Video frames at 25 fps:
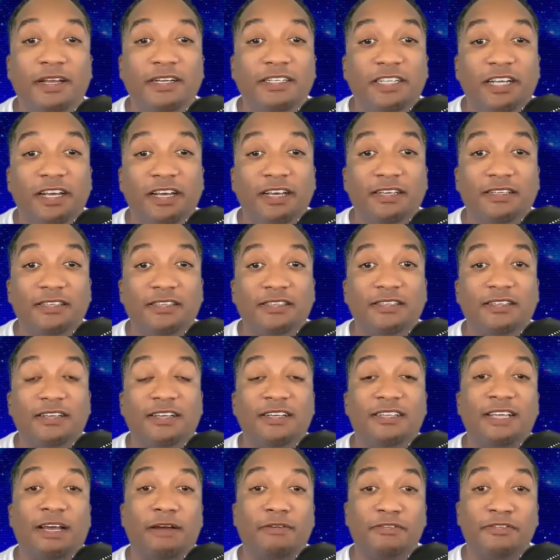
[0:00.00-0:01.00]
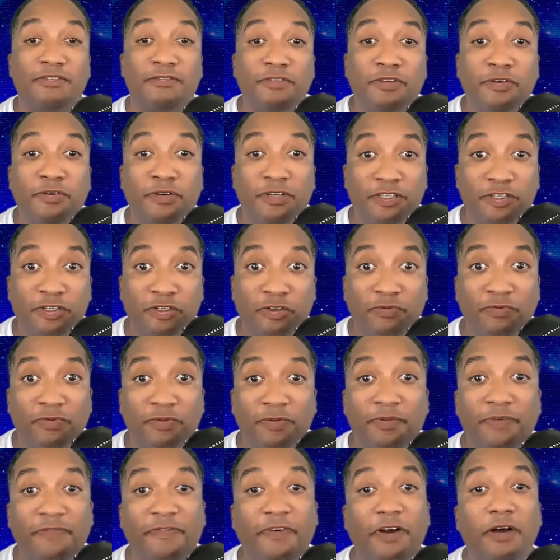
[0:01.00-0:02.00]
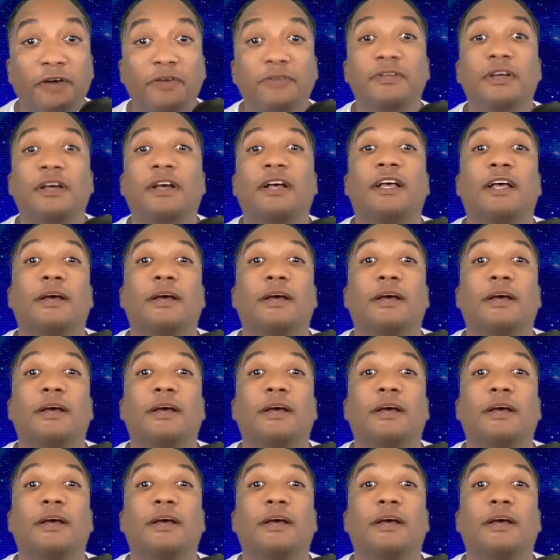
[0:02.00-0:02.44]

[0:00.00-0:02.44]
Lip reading: chest because I was doing Zoom from the phone.